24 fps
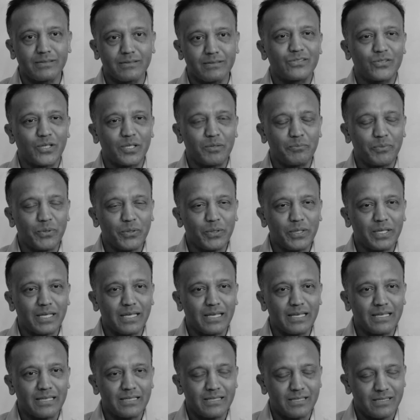So the book
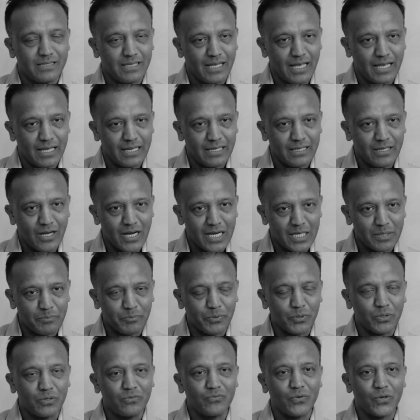is a
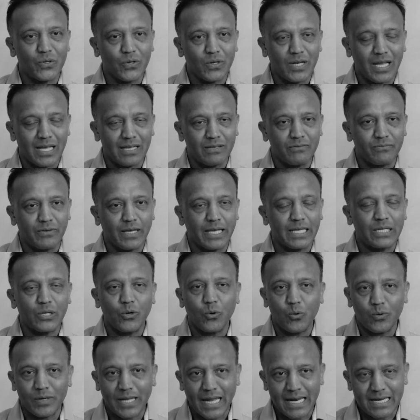guidebook for your life in
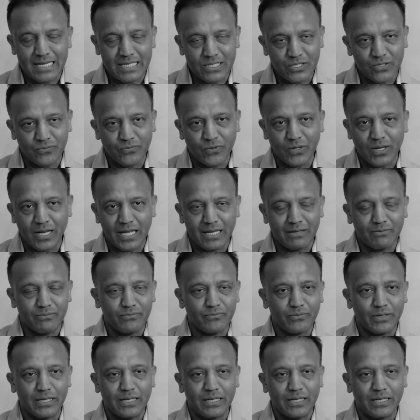all areas of your life.